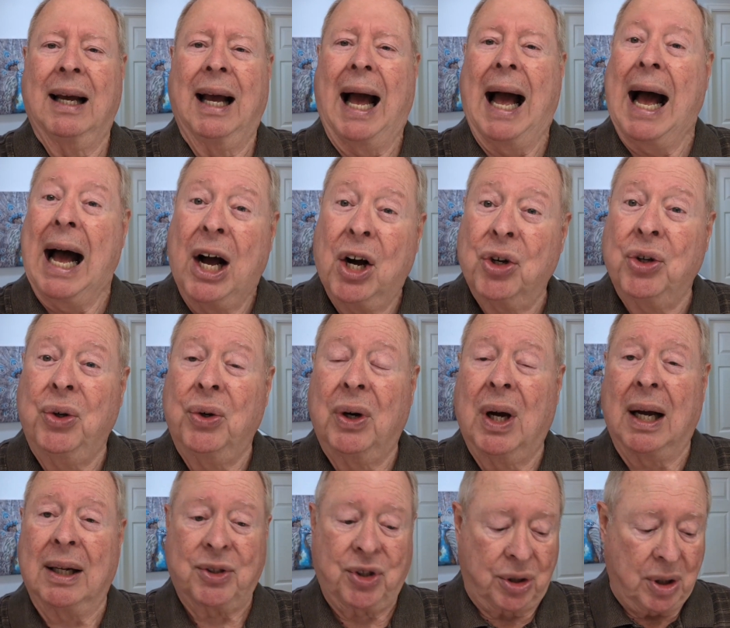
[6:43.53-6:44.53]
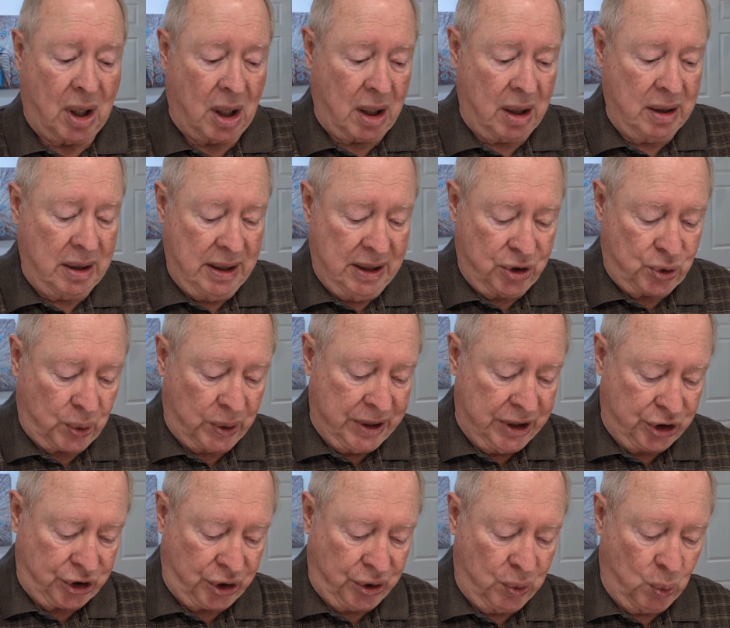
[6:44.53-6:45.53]
how you got started in
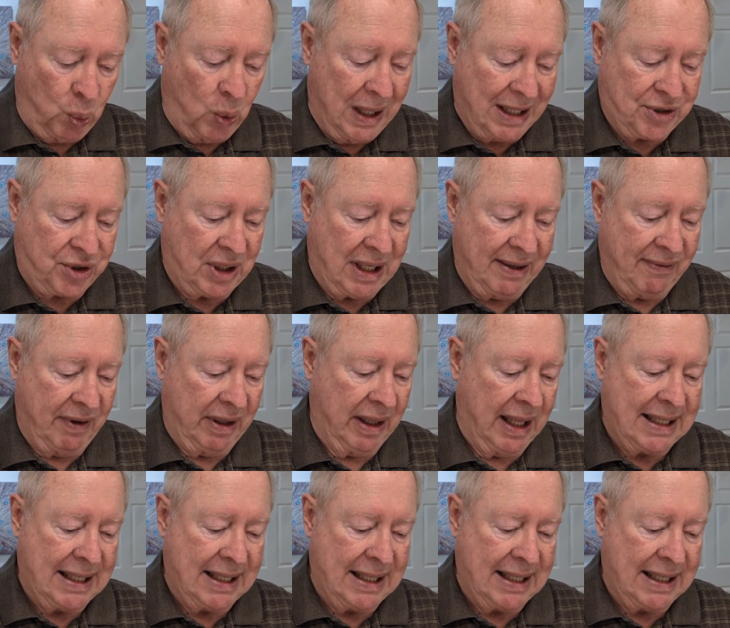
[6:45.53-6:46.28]
traditional wet shaving.